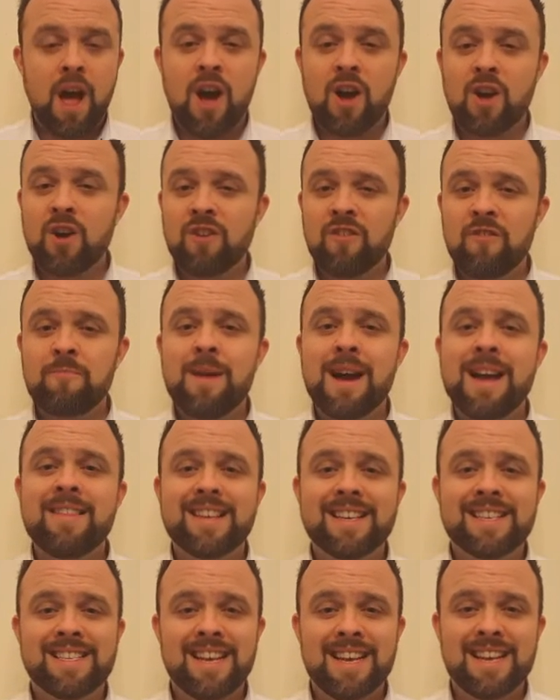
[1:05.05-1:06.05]
I could have
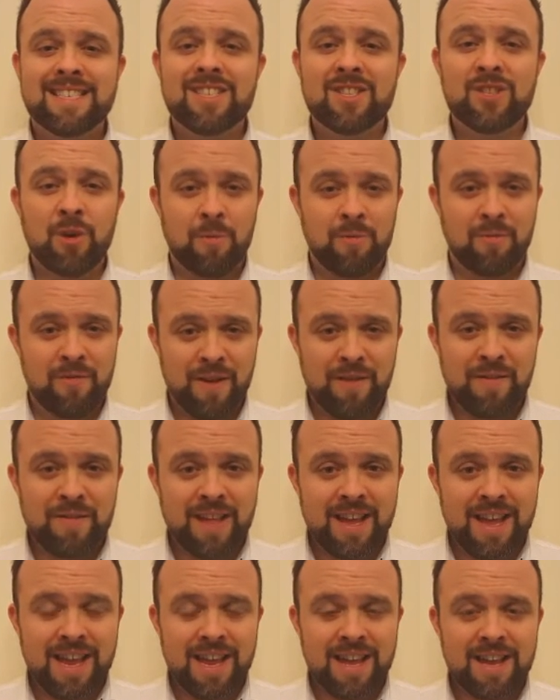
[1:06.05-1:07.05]
made this list a top
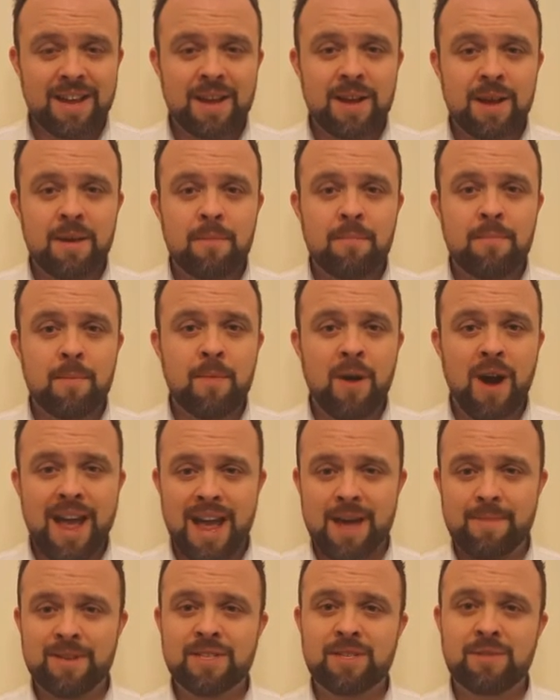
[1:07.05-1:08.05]
50, but my
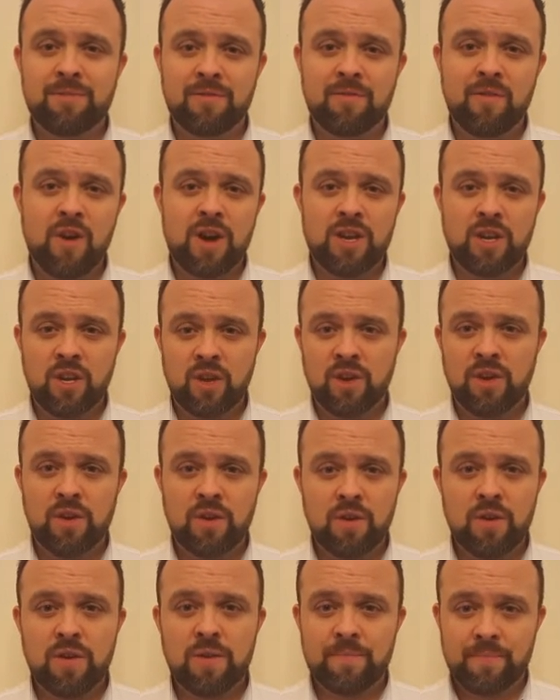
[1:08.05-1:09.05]
aim is to provide
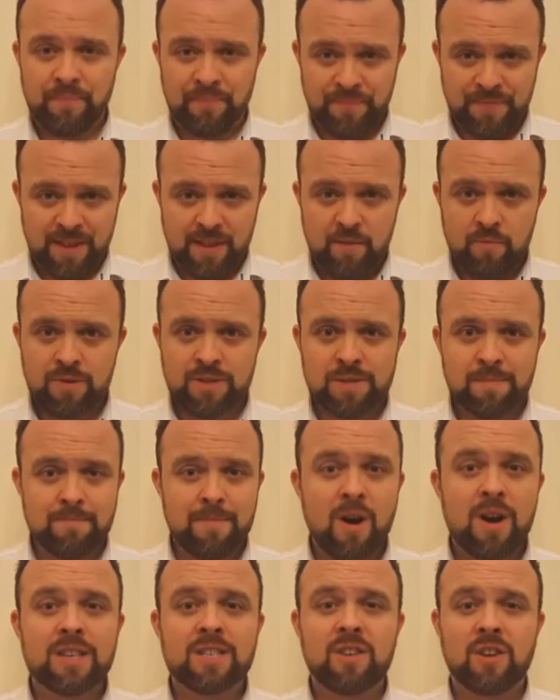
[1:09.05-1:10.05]
you with some
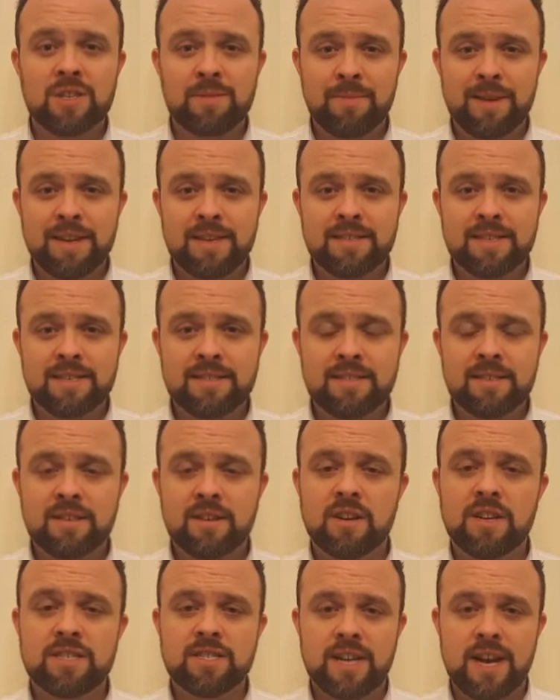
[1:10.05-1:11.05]
bite-sized pieces to
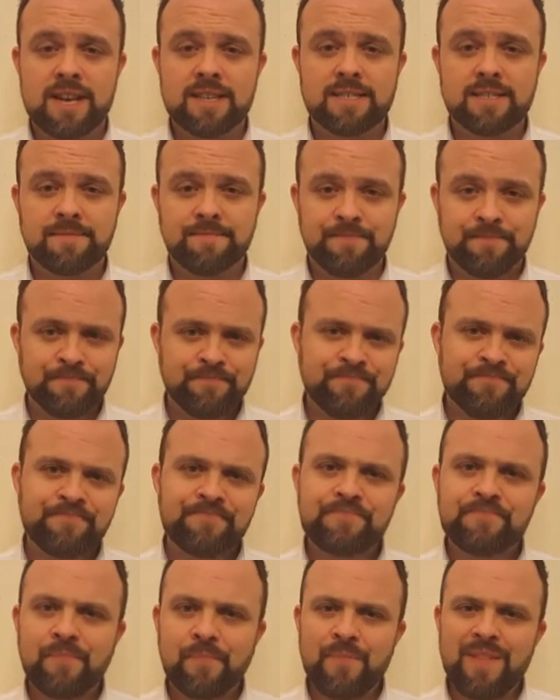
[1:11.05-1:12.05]
digest.
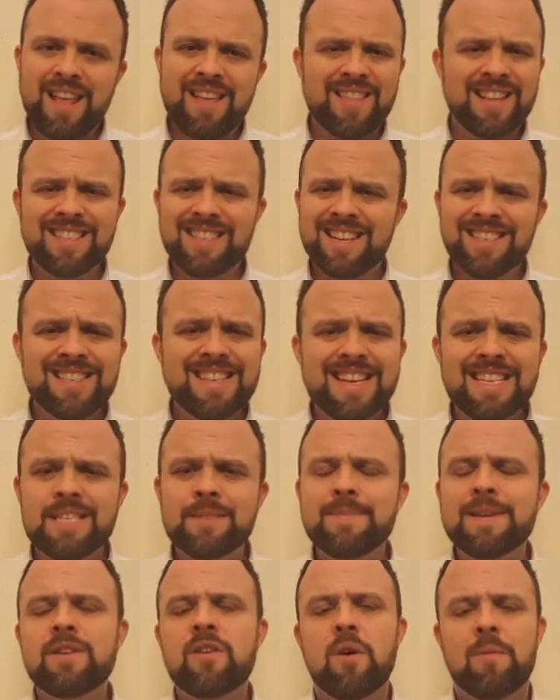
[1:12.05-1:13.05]
This doesn't need
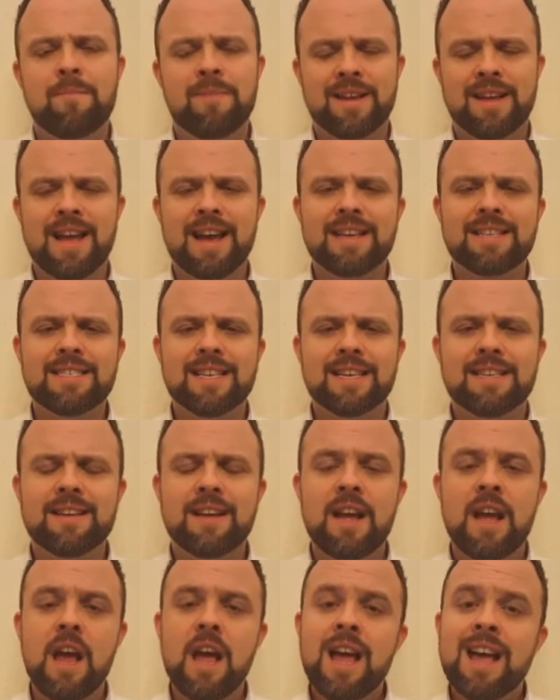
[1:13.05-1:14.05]
to be complicated.
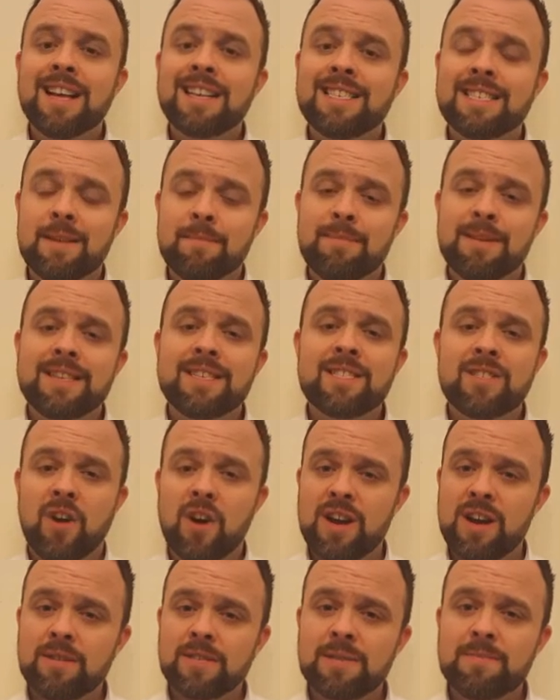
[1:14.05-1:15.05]
Simply
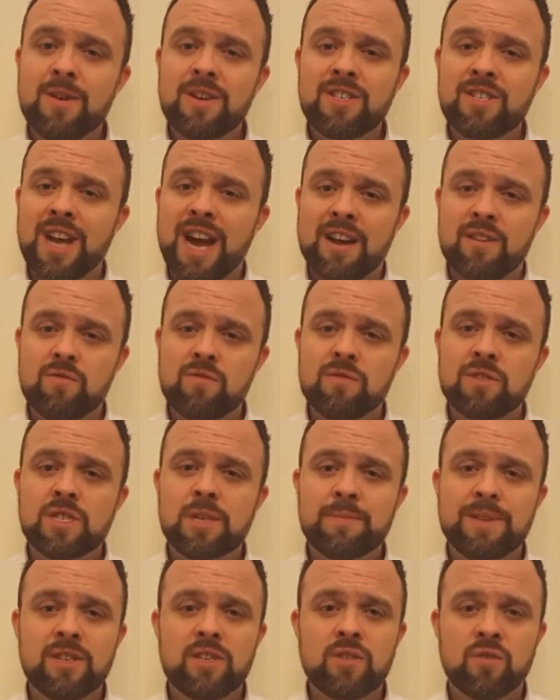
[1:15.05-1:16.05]
sign up to my channel
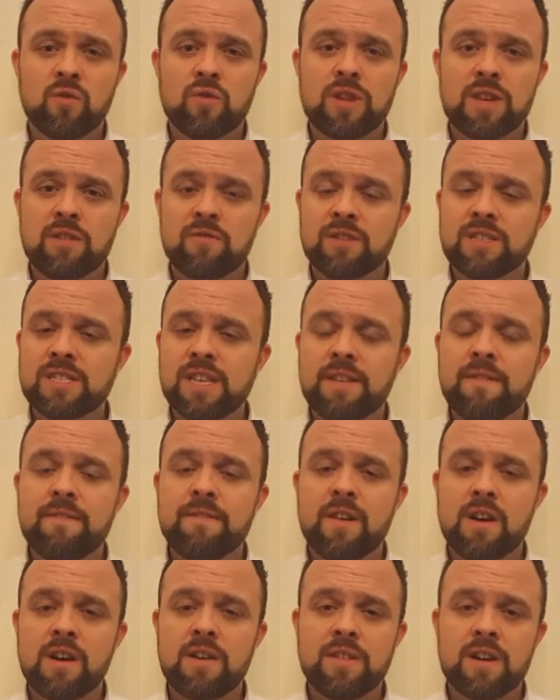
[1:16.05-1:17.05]
to be sure that you receive
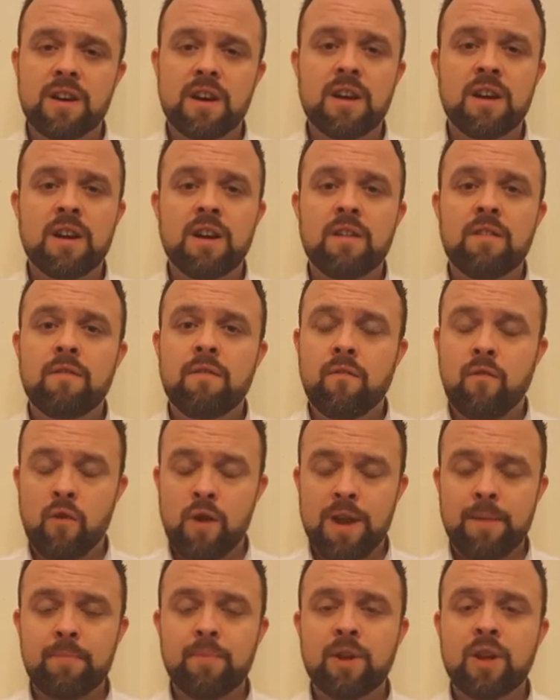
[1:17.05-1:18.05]
further
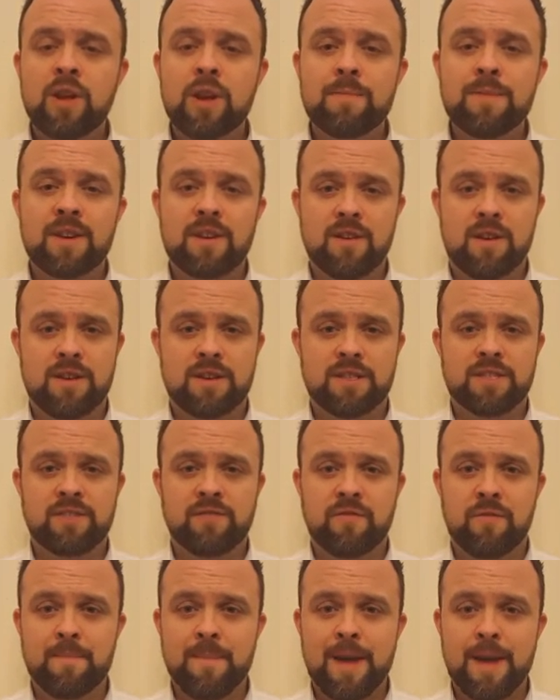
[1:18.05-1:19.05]
free procurement guidance
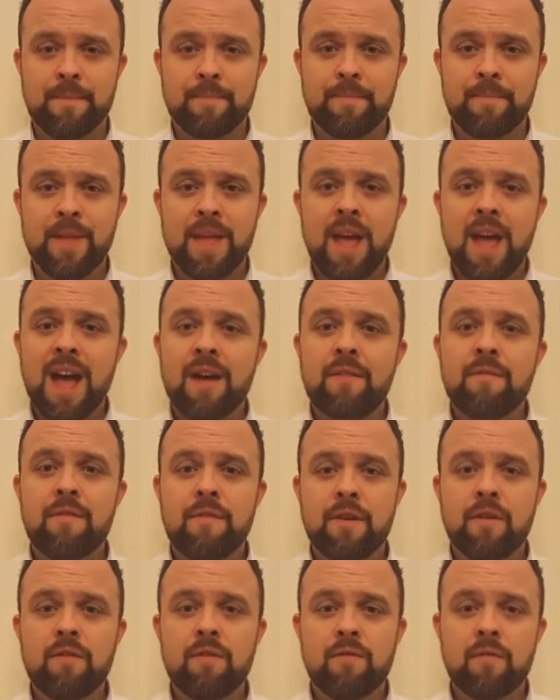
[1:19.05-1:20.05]
from me, and
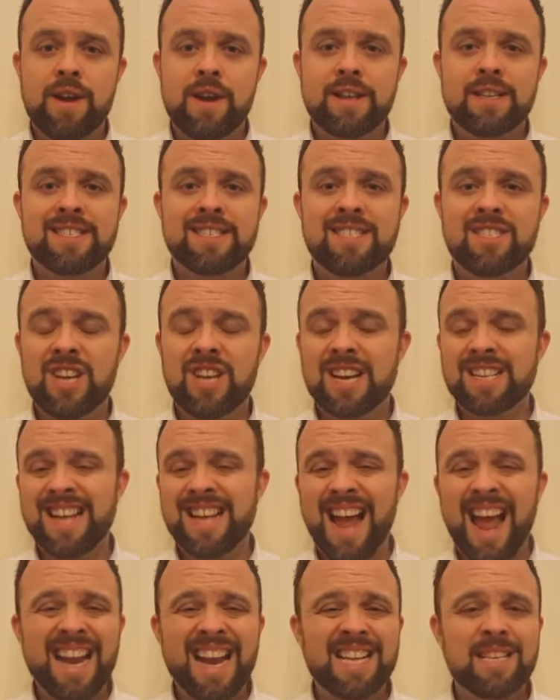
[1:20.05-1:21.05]
feel free to
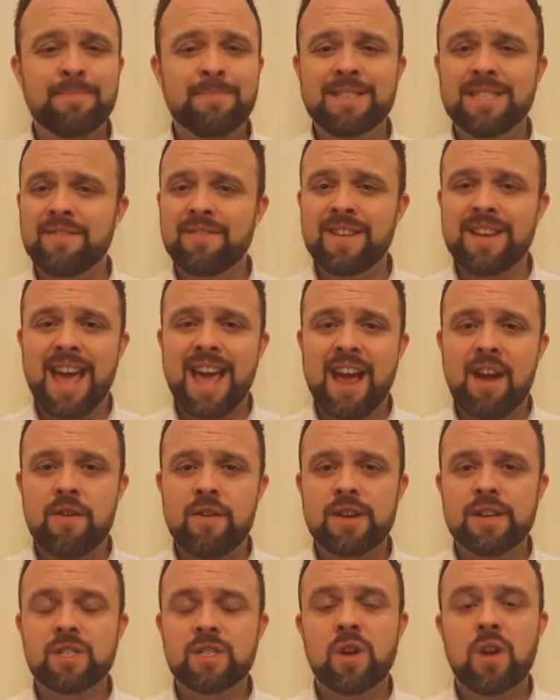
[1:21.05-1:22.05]
suggest any specific
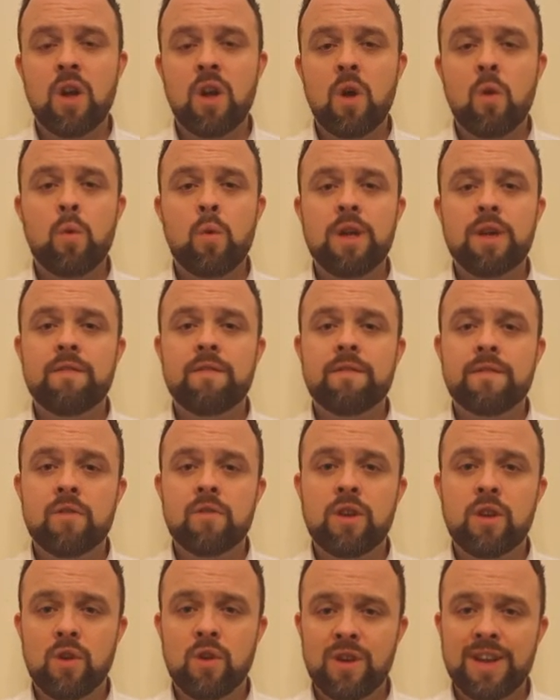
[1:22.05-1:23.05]
areas where you
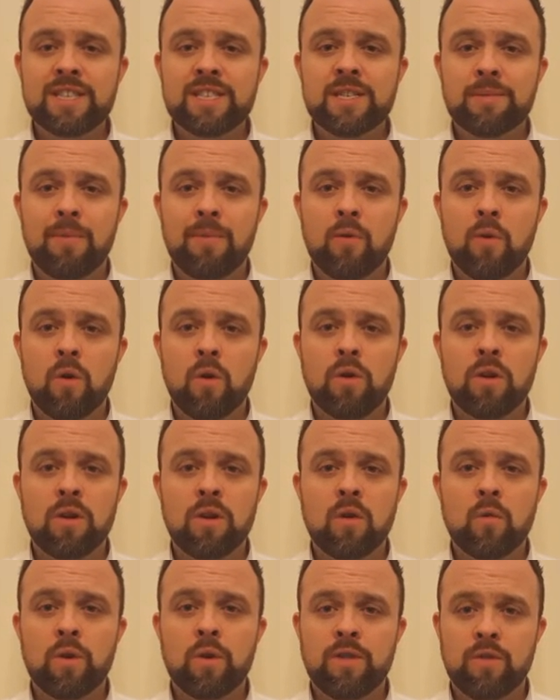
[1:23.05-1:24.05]
feel you need support
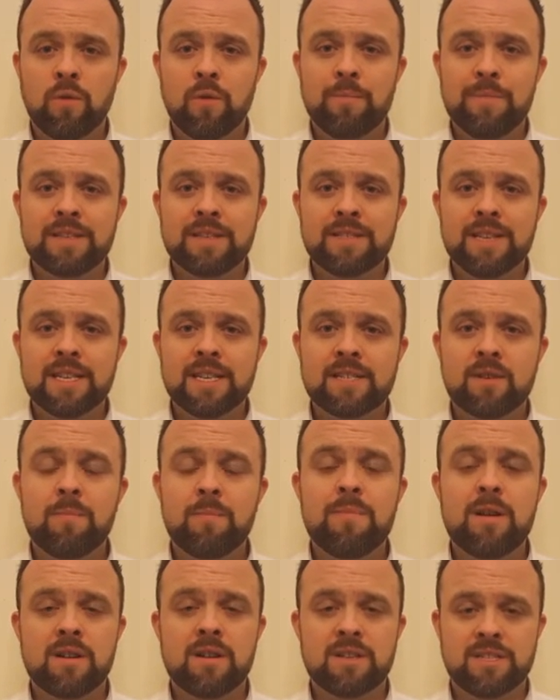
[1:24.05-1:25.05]
with your business
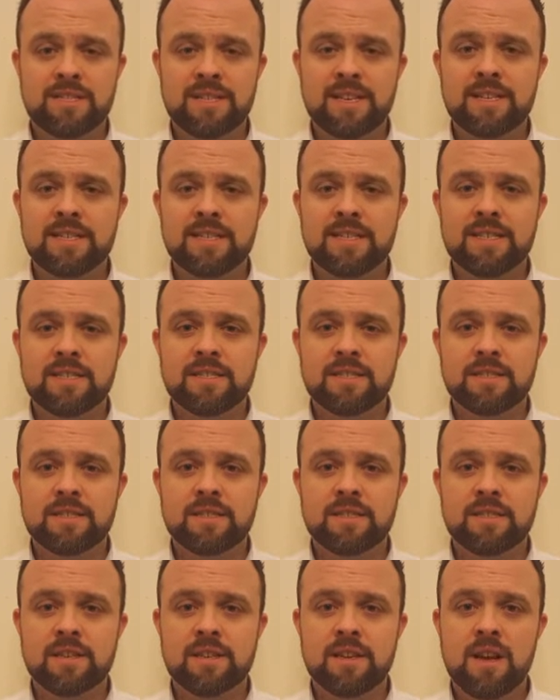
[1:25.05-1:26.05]
on purchasing
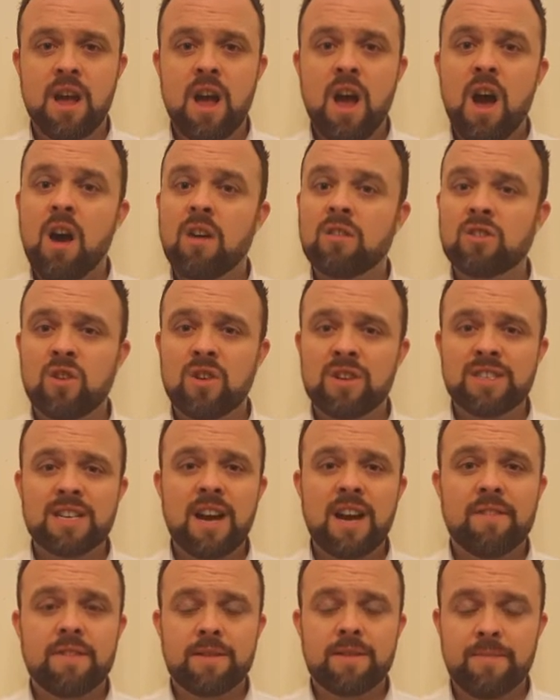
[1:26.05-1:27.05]
decisions. I'll try to
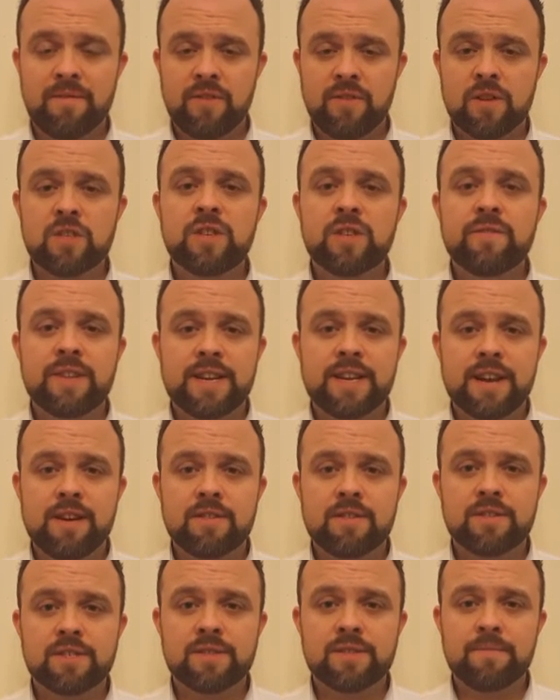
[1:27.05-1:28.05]
cover them in future
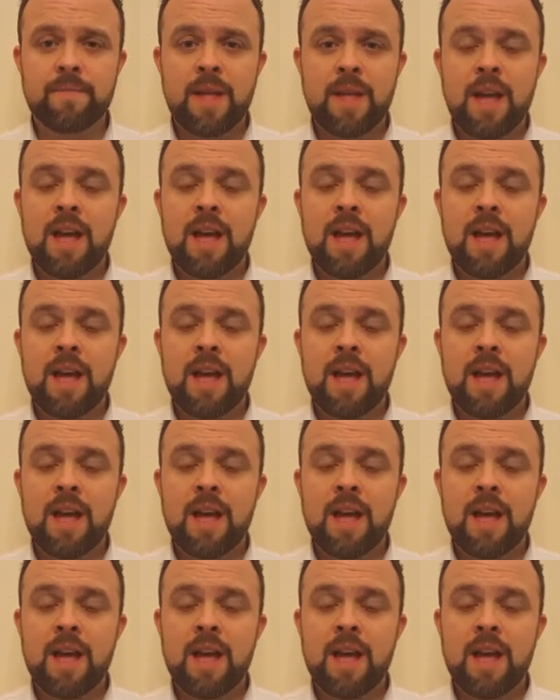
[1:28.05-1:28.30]
videos.